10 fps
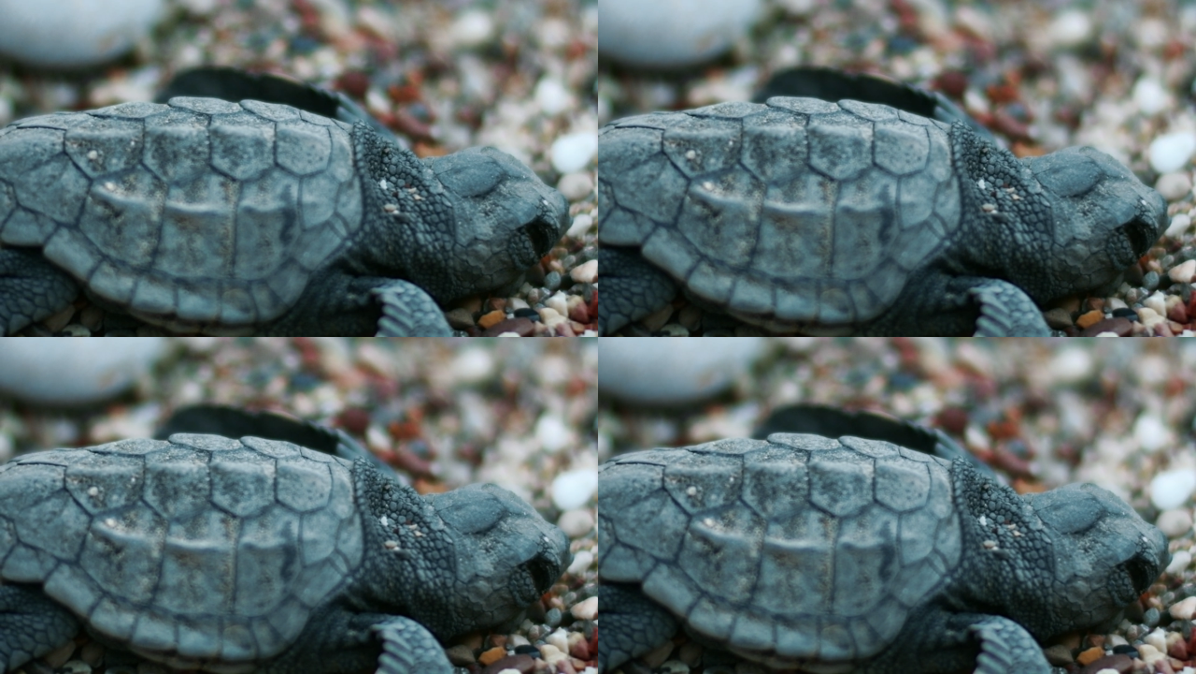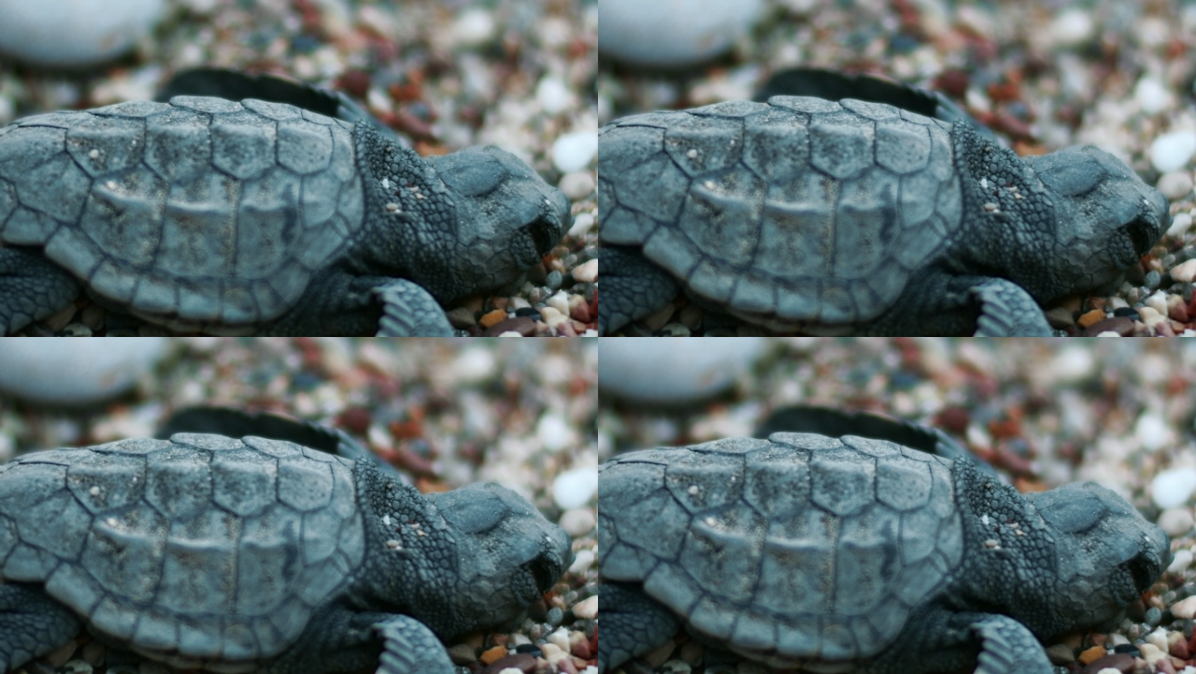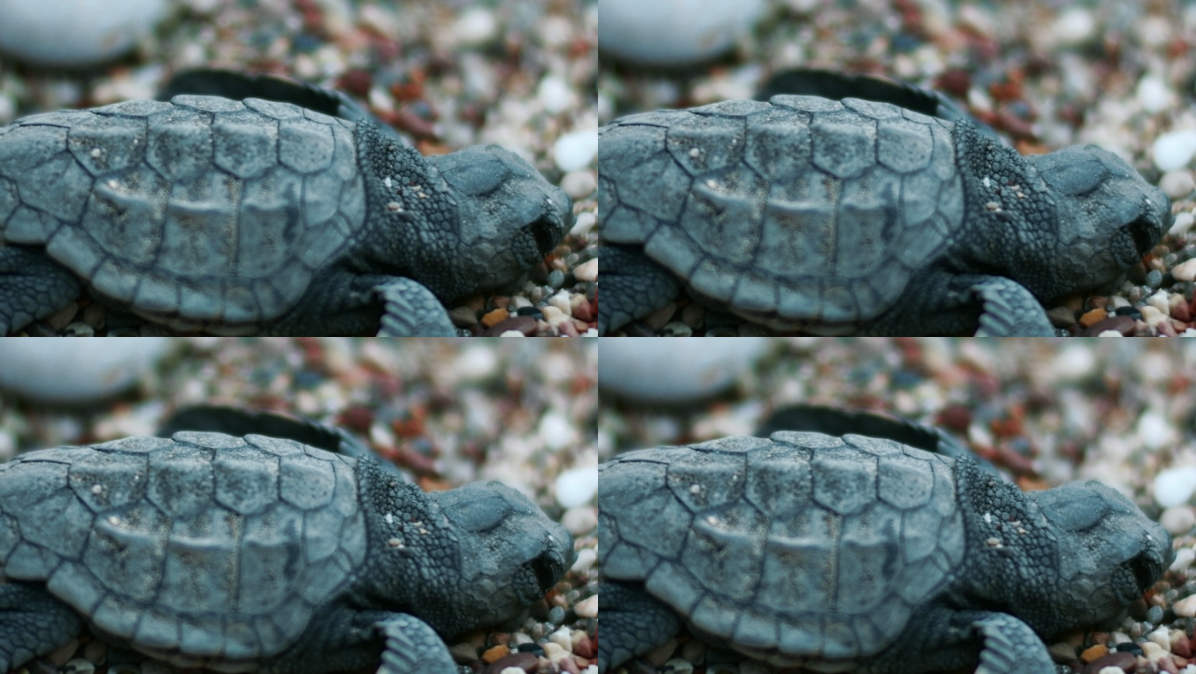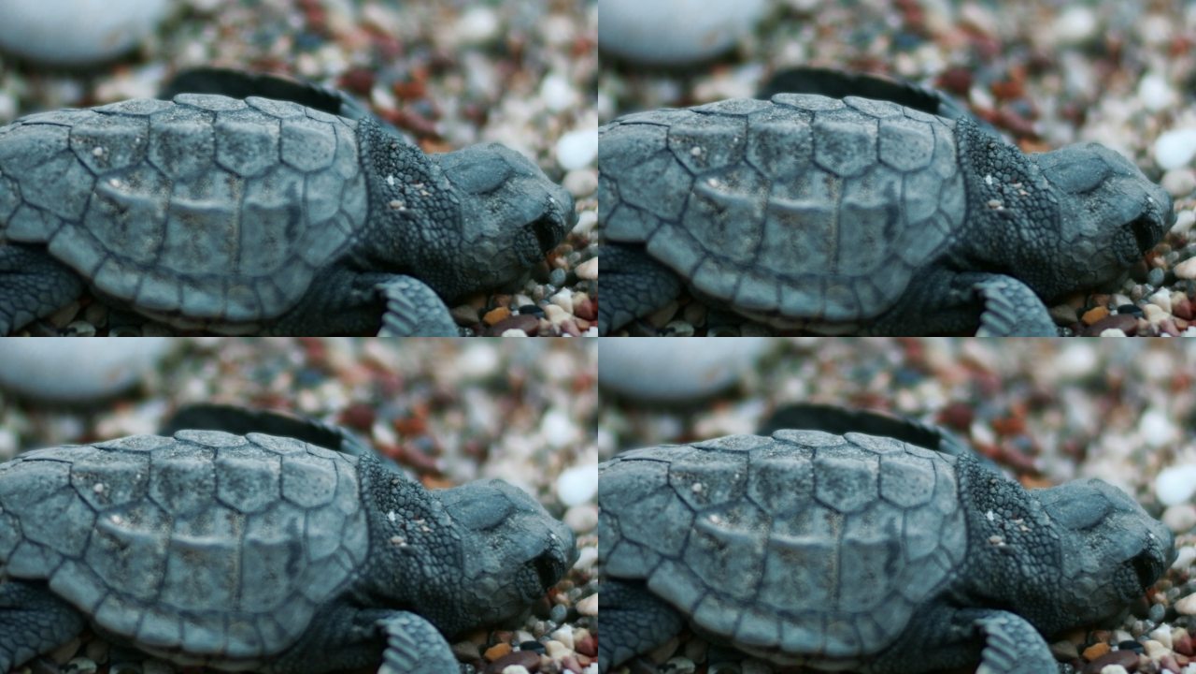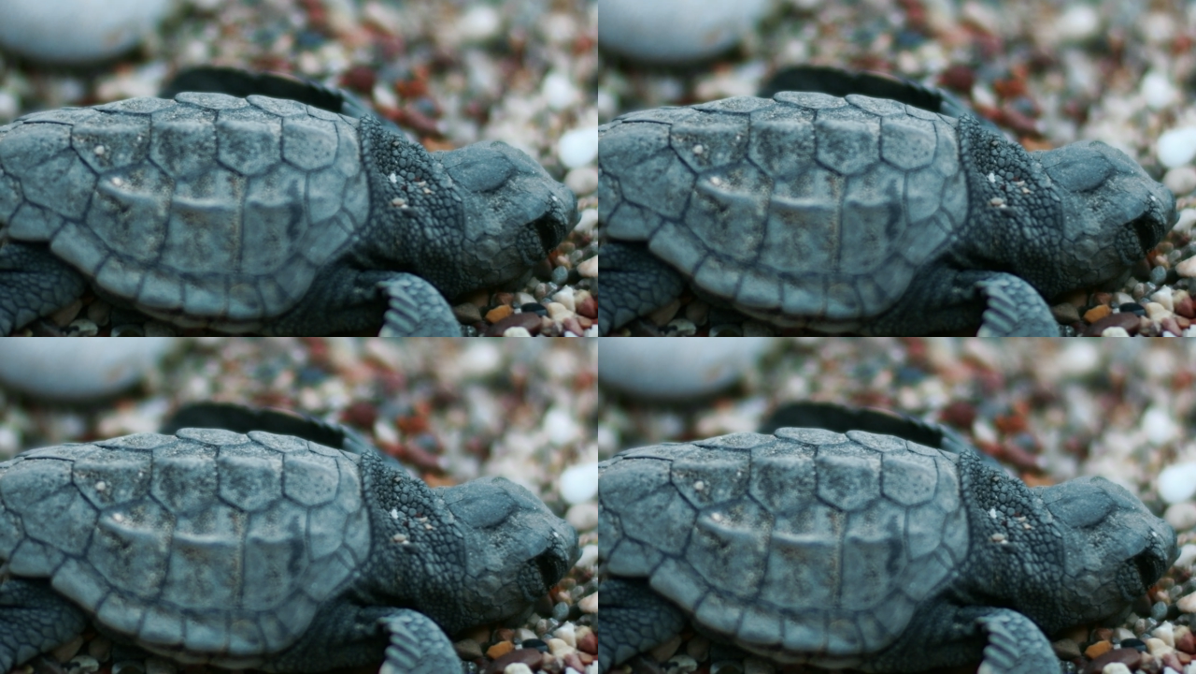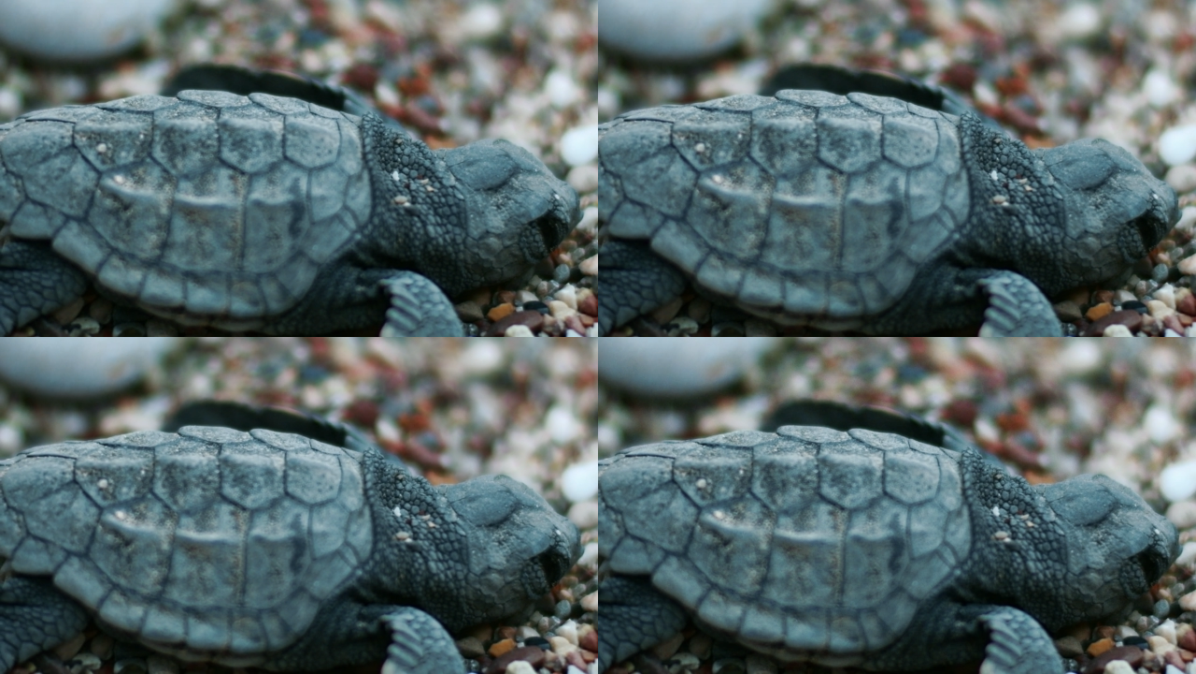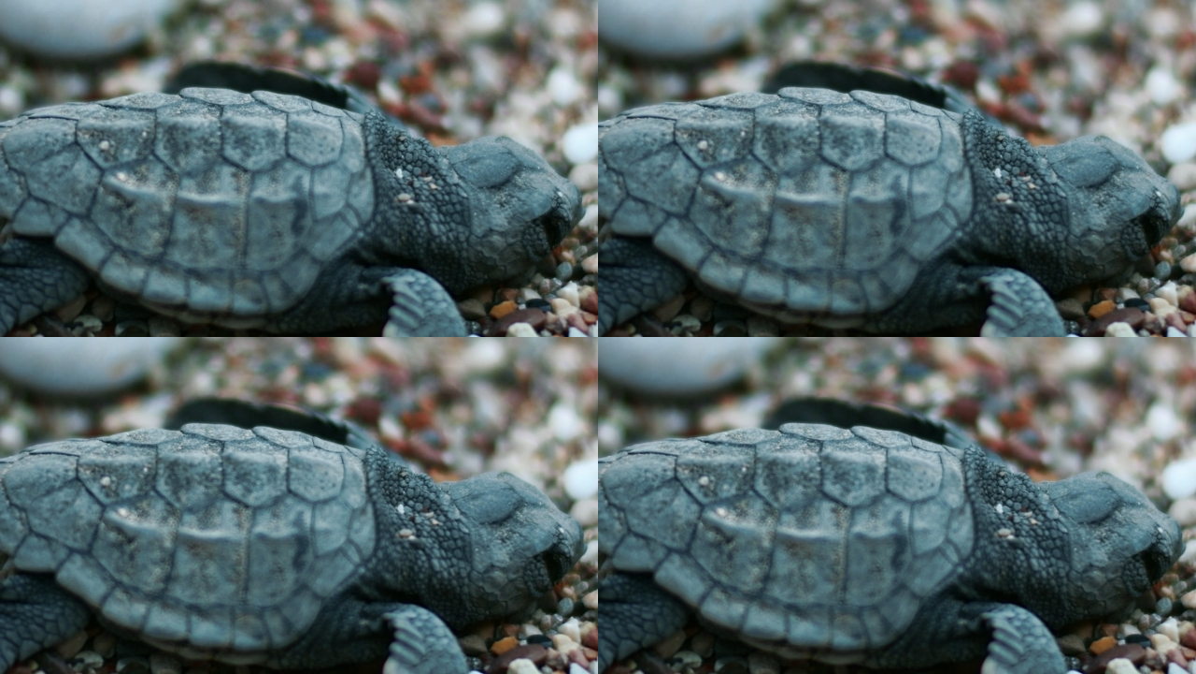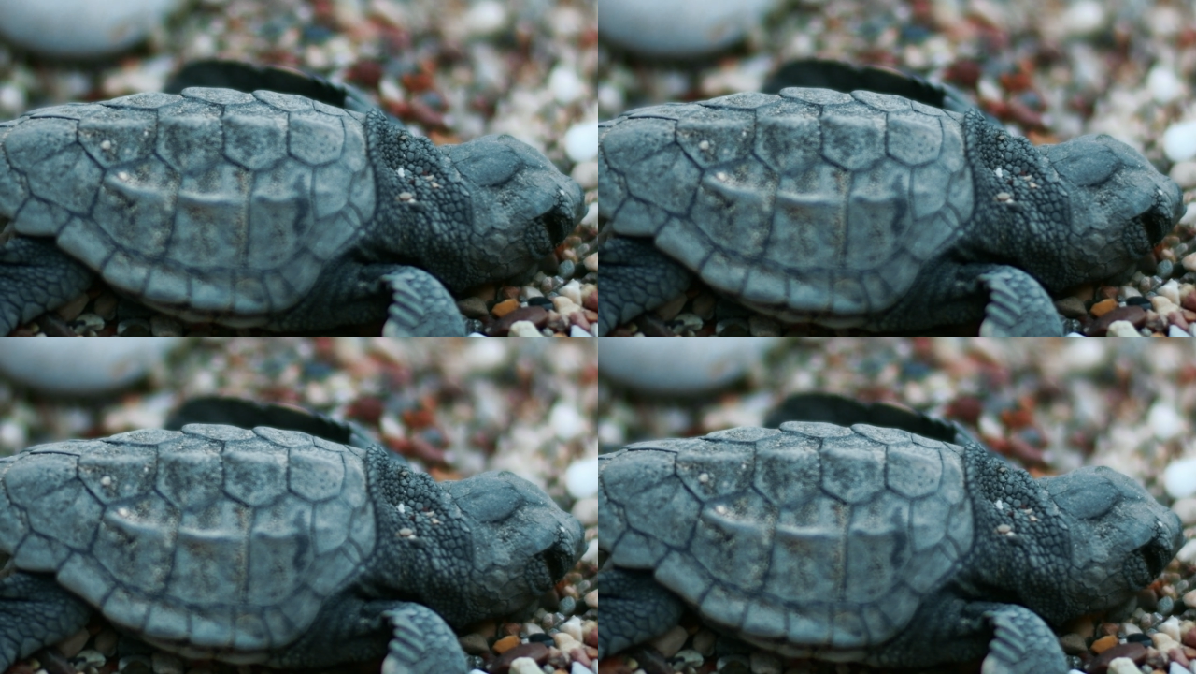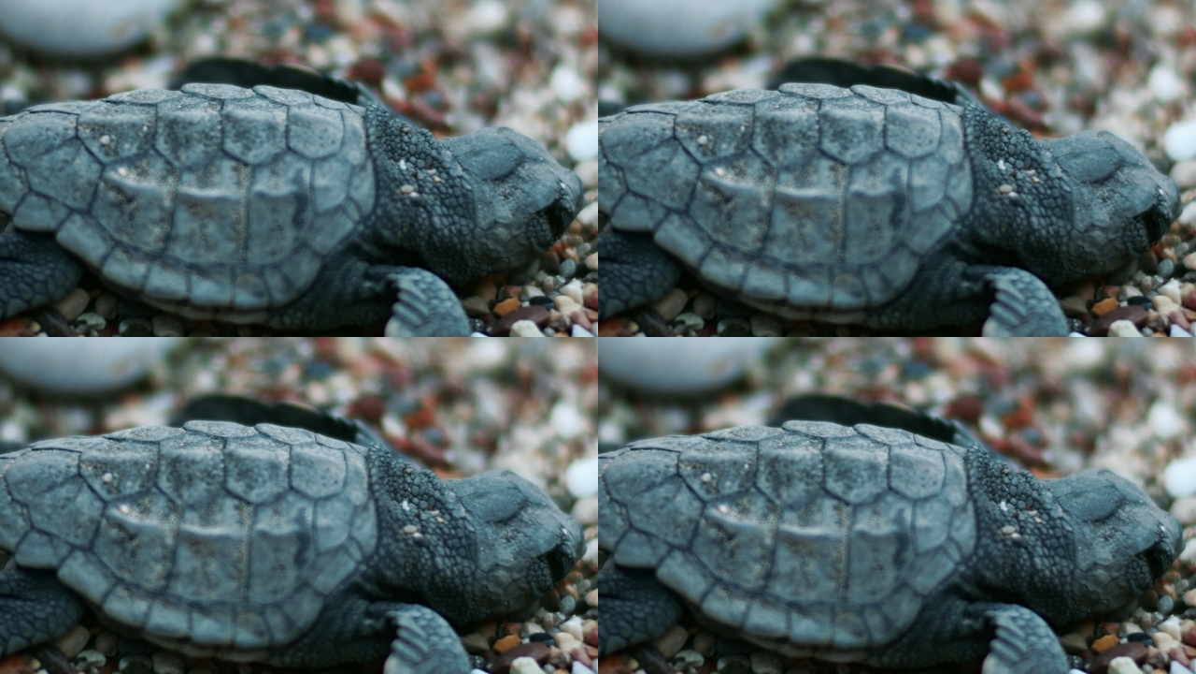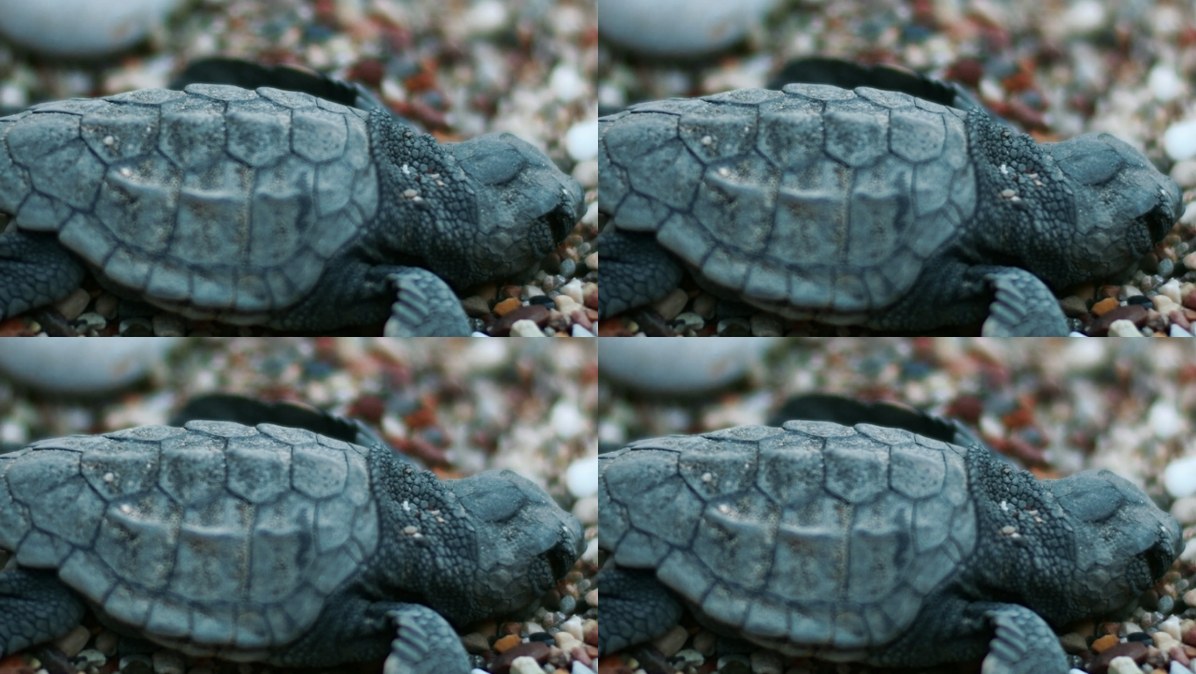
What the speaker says: [unreadable: no face in view]